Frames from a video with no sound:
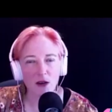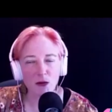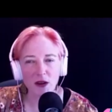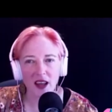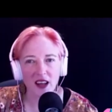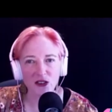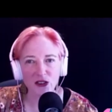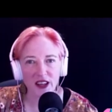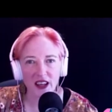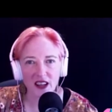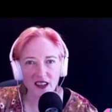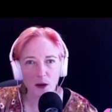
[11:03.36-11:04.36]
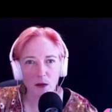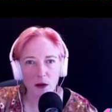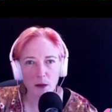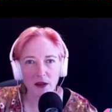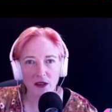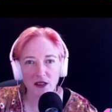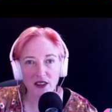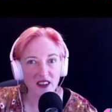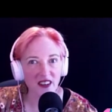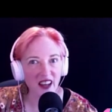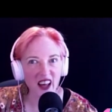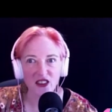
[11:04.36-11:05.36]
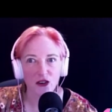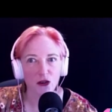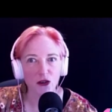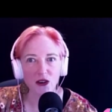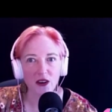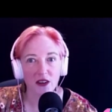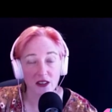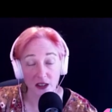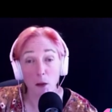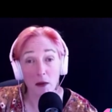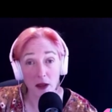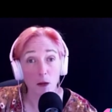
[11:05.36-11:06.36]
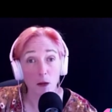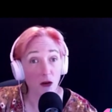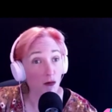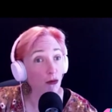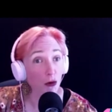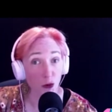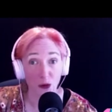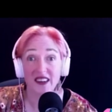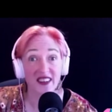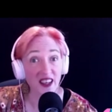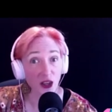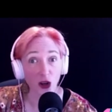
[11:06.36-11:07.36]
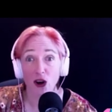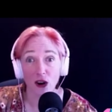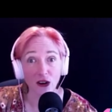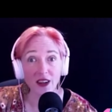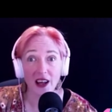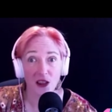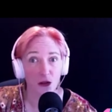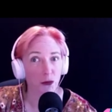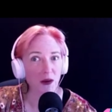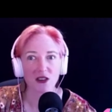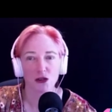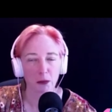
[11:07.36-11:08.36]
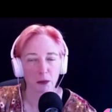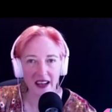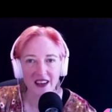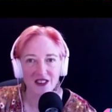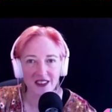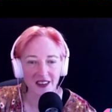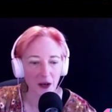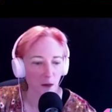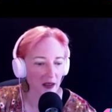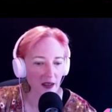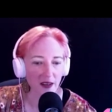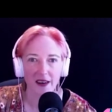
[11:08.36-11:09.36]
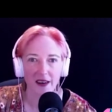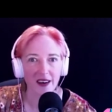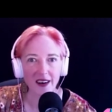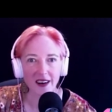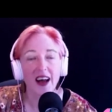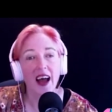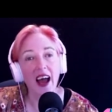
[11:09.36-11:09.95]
realized looking at some of the bills is that there some of them are crazy long, like 300 pages, and I'm like, ah.